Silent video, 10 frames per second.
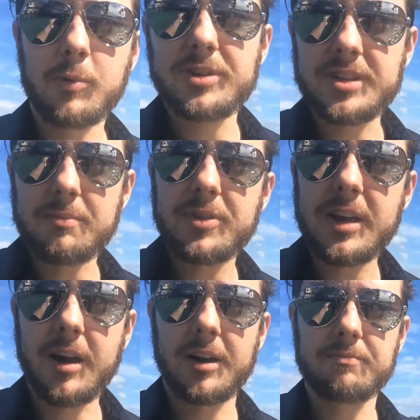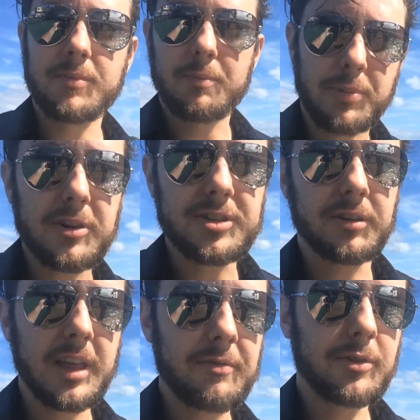a YouTuber can
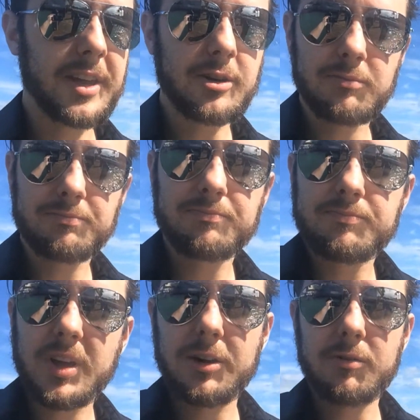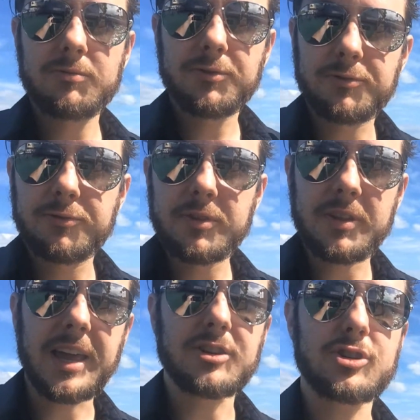do is share
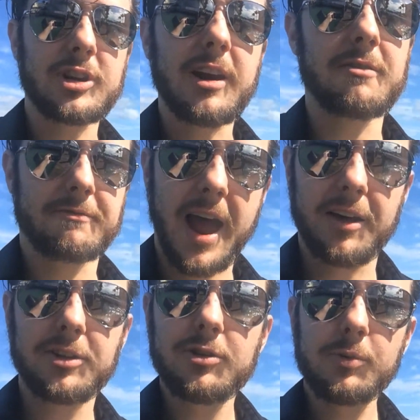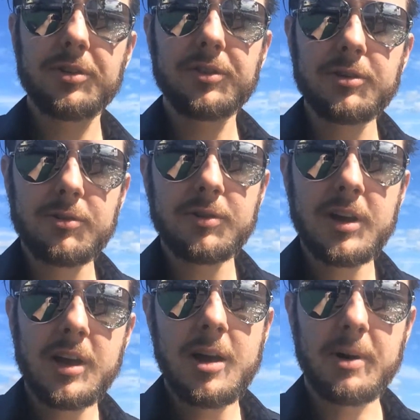their personal values with their
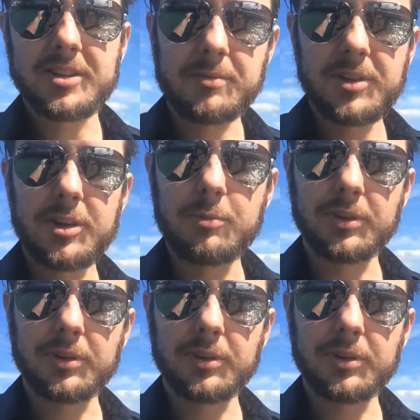audience.